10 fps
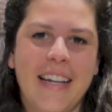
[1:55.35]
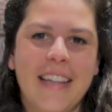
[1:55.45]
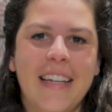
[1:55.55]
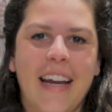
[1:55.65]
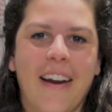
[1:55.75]

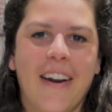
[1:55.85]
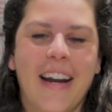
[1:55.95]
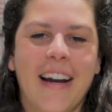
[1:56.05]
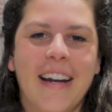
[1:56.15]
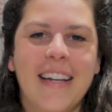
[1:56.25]
in the
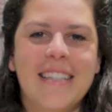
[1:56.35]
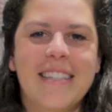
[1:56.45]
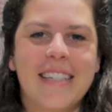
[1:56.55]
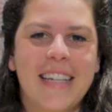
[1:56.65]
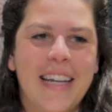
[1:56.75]
area and
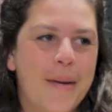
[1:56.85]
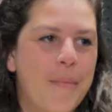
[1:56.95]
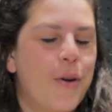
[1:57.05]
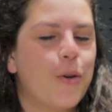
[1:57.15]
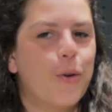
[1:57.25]
see
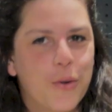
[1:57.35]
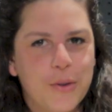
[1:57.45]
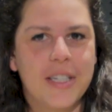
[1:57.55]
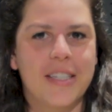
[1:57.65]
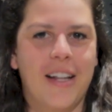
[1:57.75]
him
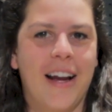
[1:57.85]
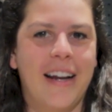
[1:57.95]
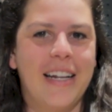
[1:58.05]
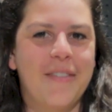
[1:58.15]
cruise this line,